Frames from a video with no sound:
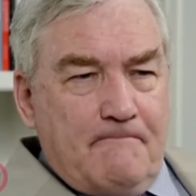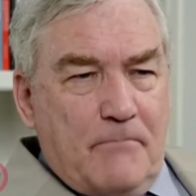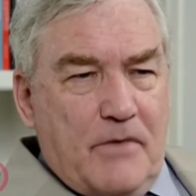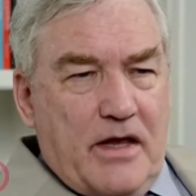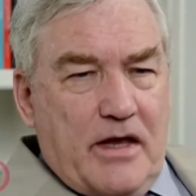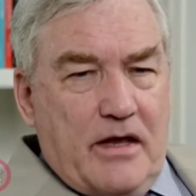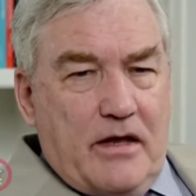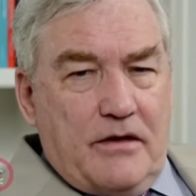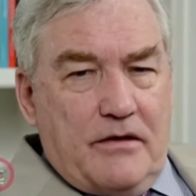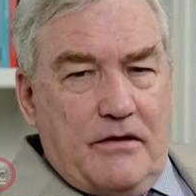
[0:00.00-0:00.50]

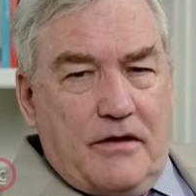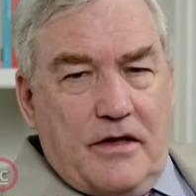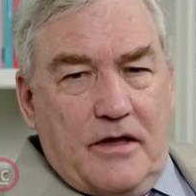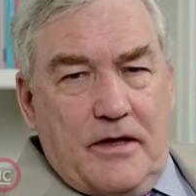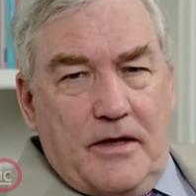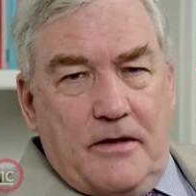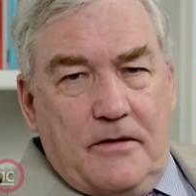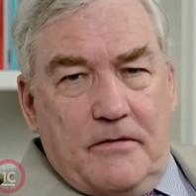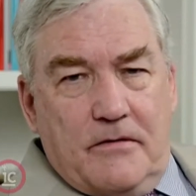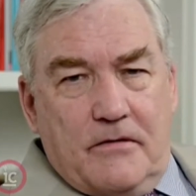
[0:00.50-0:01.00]
and
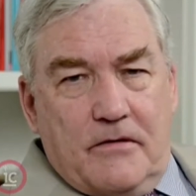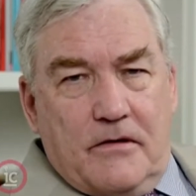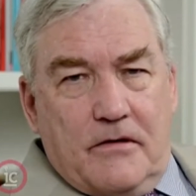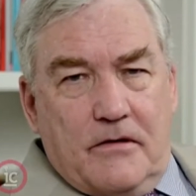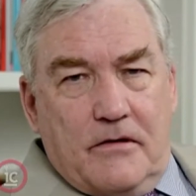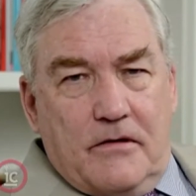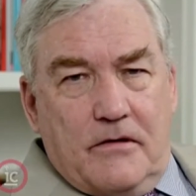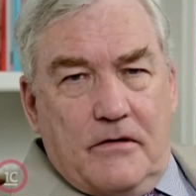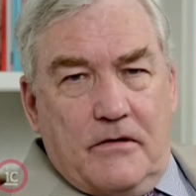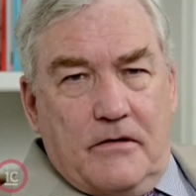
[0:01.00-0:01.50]
the
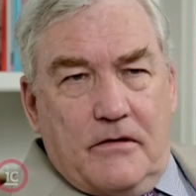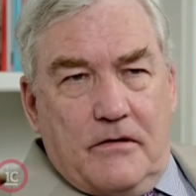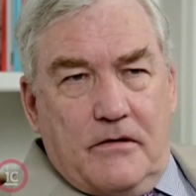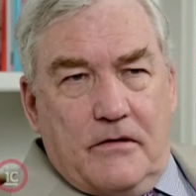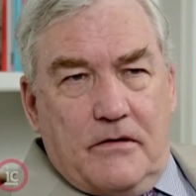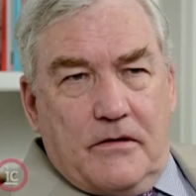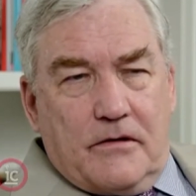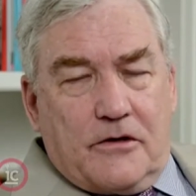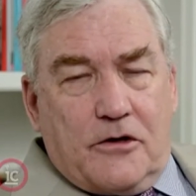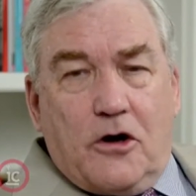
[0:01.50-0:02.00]

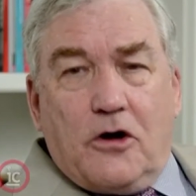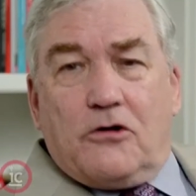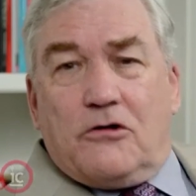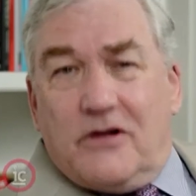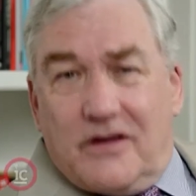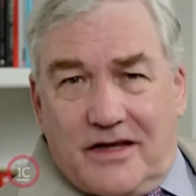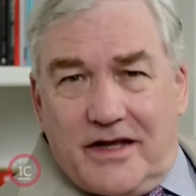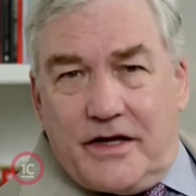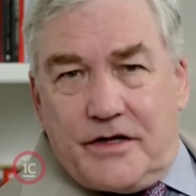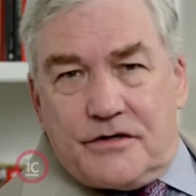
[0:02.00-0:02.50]

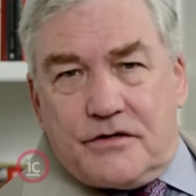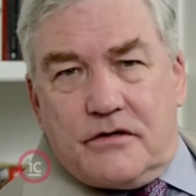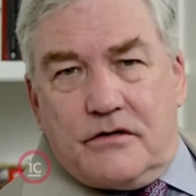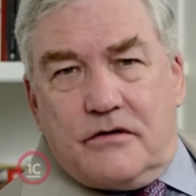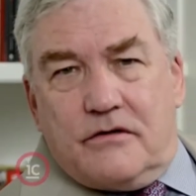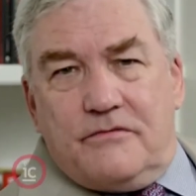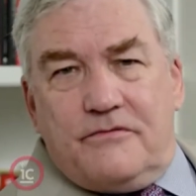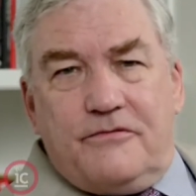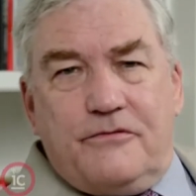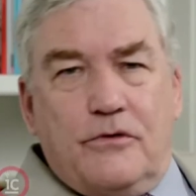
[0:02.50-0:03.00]

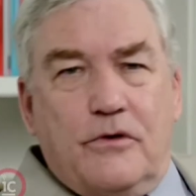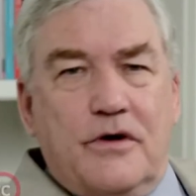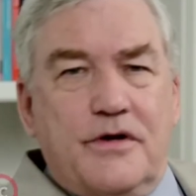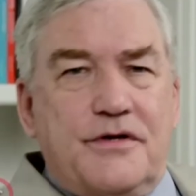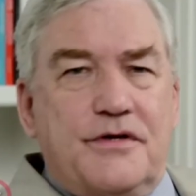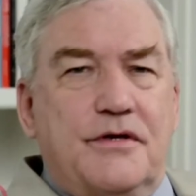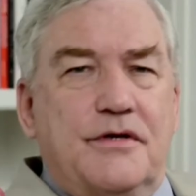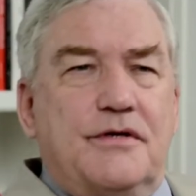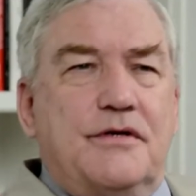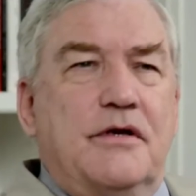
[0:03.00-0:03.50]
correlation of
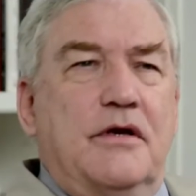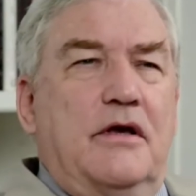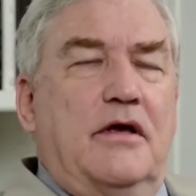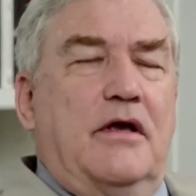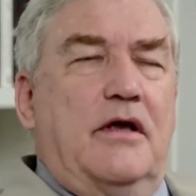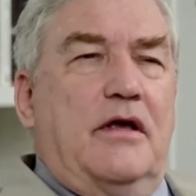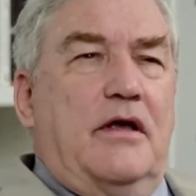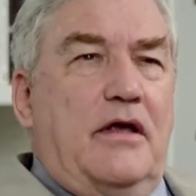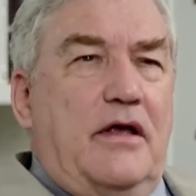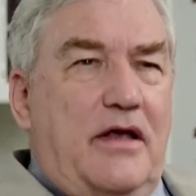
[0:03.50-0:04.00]
forces,
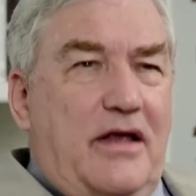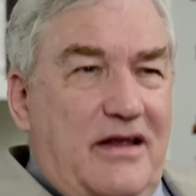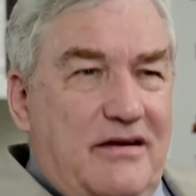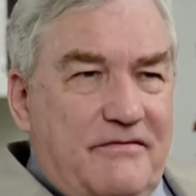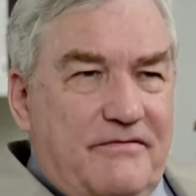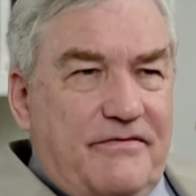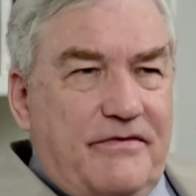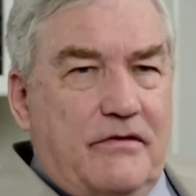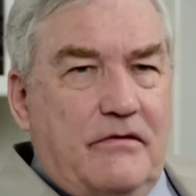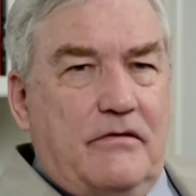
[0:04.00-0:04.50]

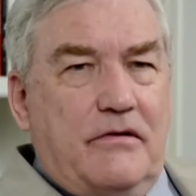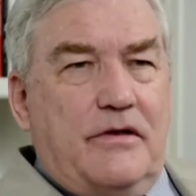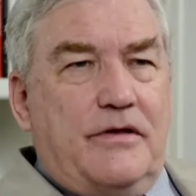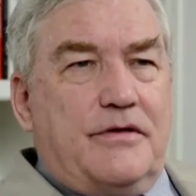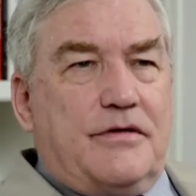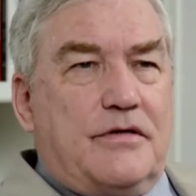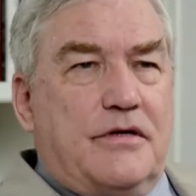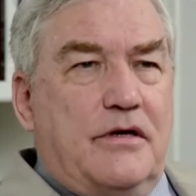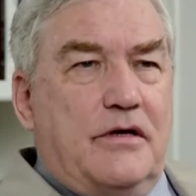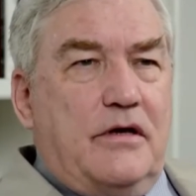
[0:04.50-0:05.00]

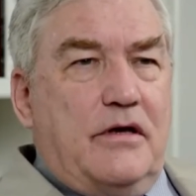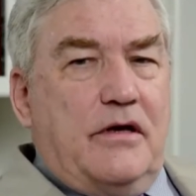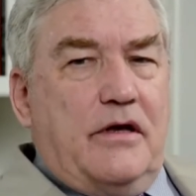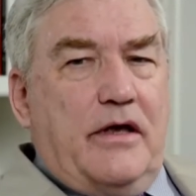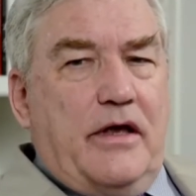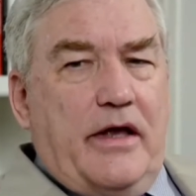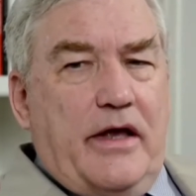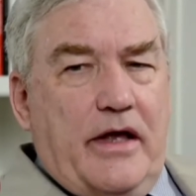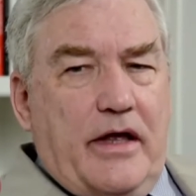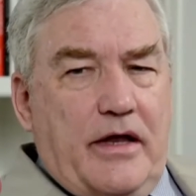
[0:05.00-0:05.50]
influence,
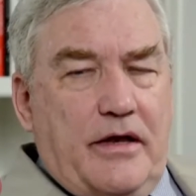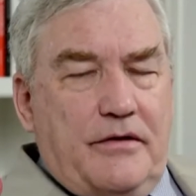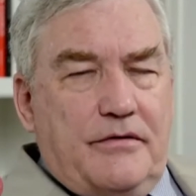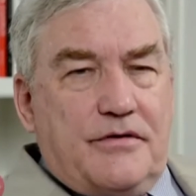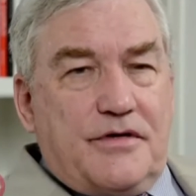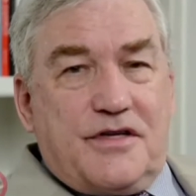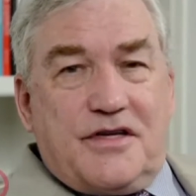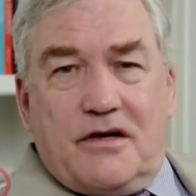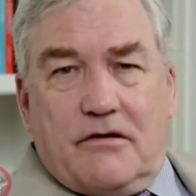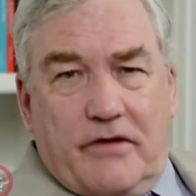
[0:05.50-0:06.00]
and
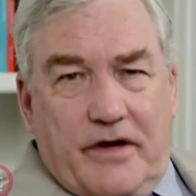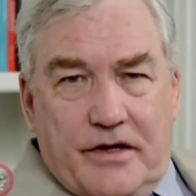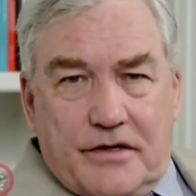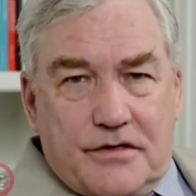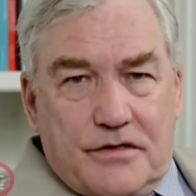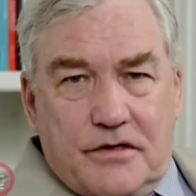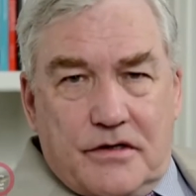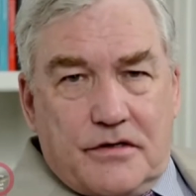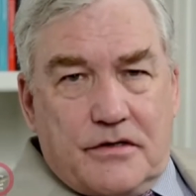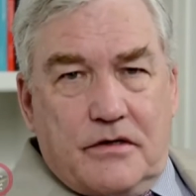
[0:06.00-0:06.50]

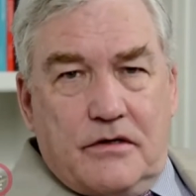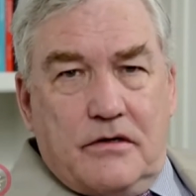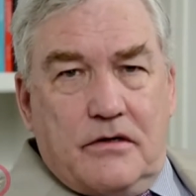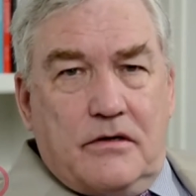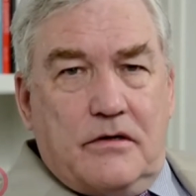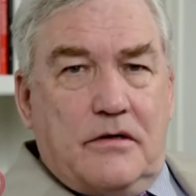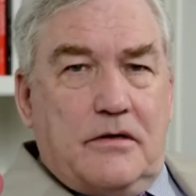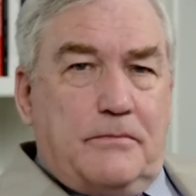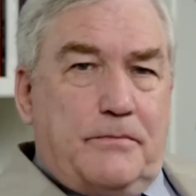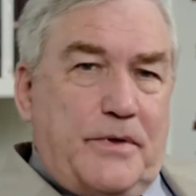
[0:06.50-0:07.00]
seriousness
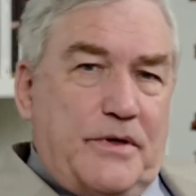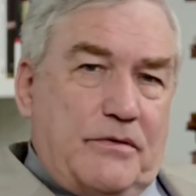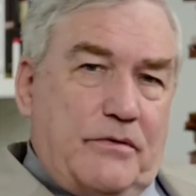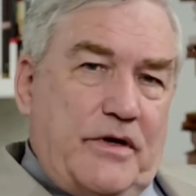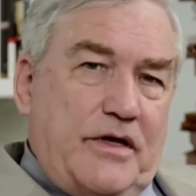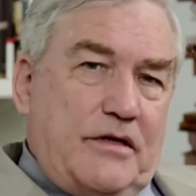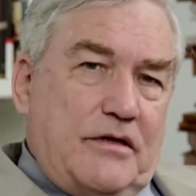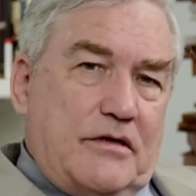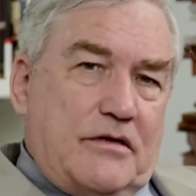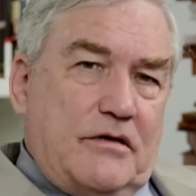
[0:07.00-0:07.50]

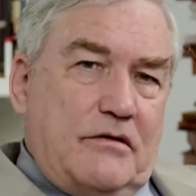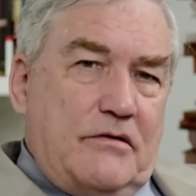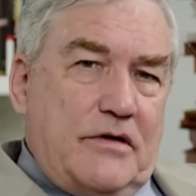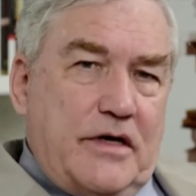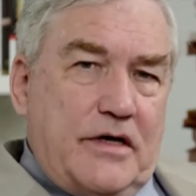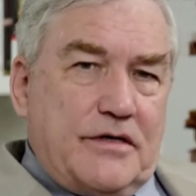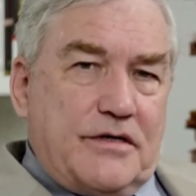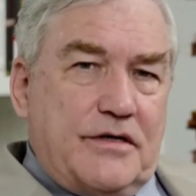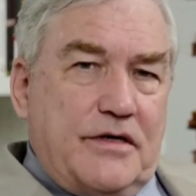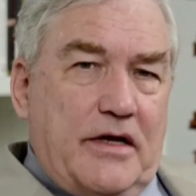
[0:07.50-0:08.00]
between the two
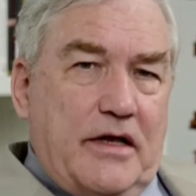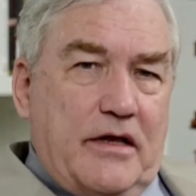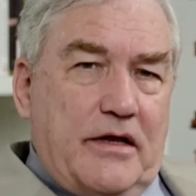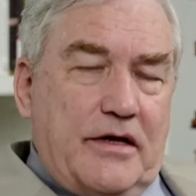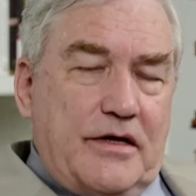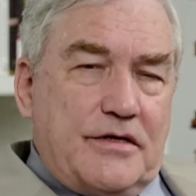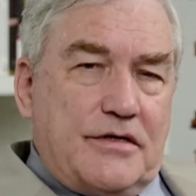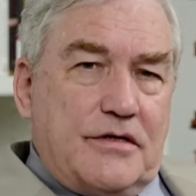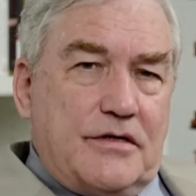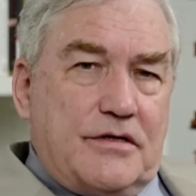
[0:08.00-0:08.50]

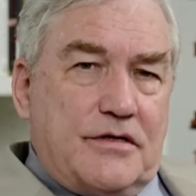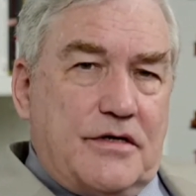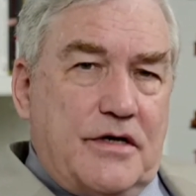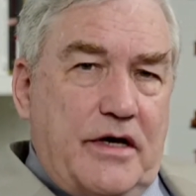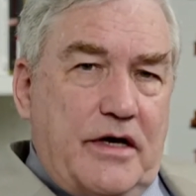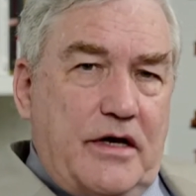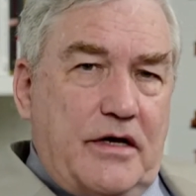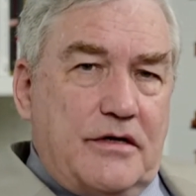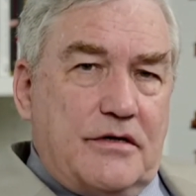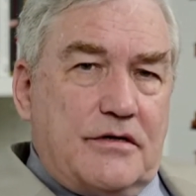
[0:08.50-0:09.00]
nationalities has
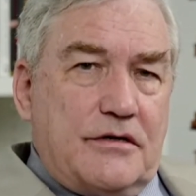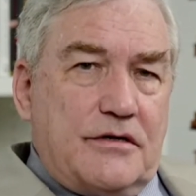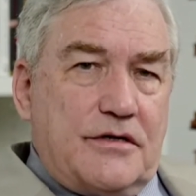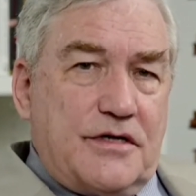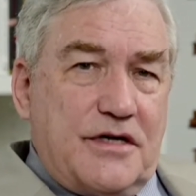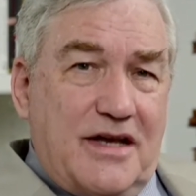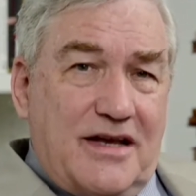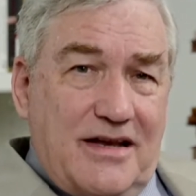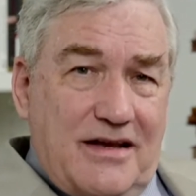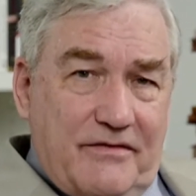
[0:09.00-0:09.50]
changed
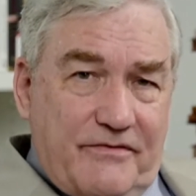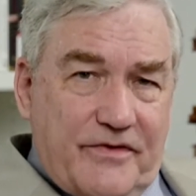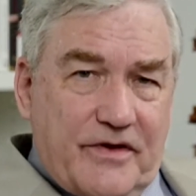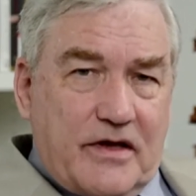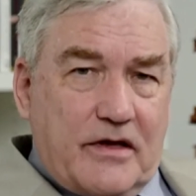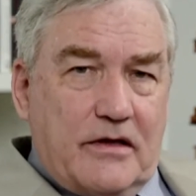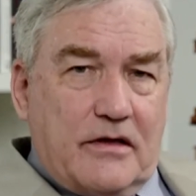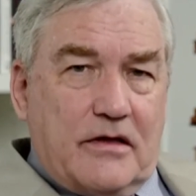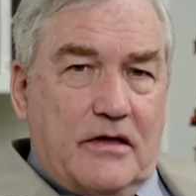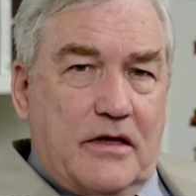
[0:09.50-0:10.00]

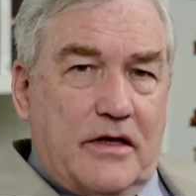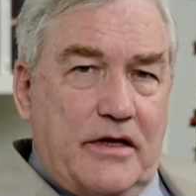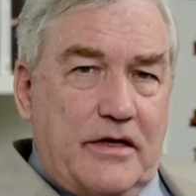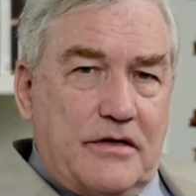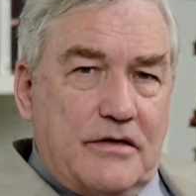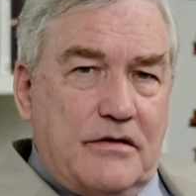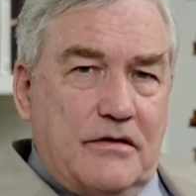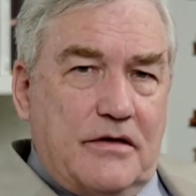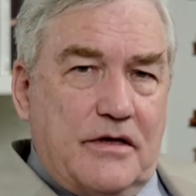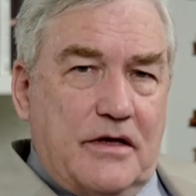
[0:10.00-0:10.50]
significantly
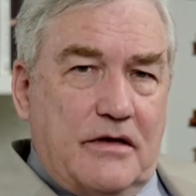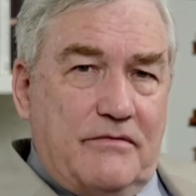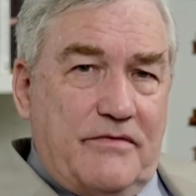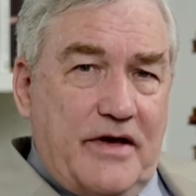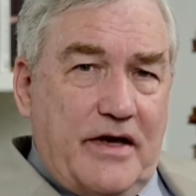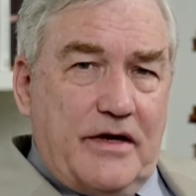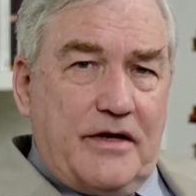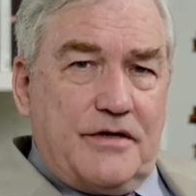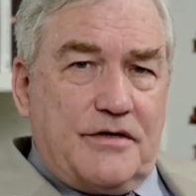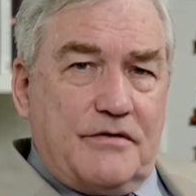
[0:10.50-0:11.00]
to the
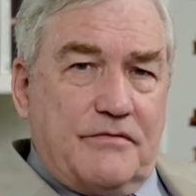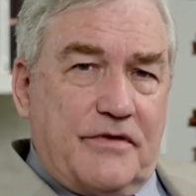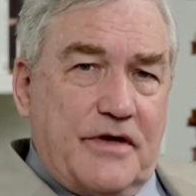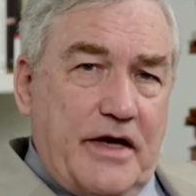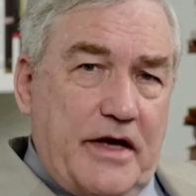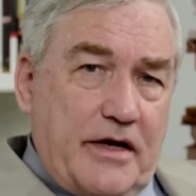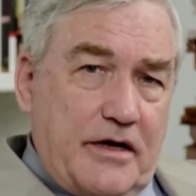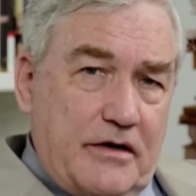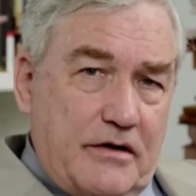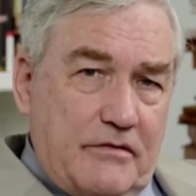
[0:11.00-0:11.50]
advantage of
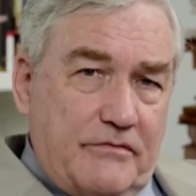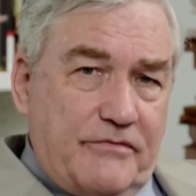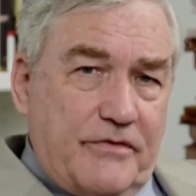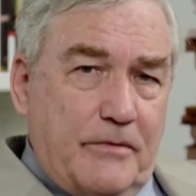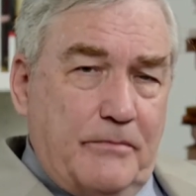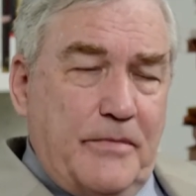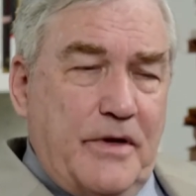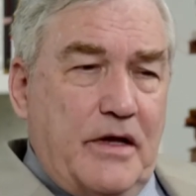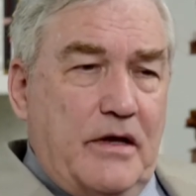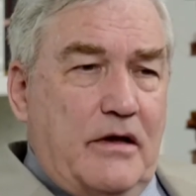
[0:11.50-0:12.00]
Canada
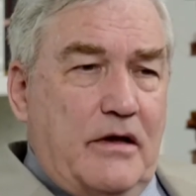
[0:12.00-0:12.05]
from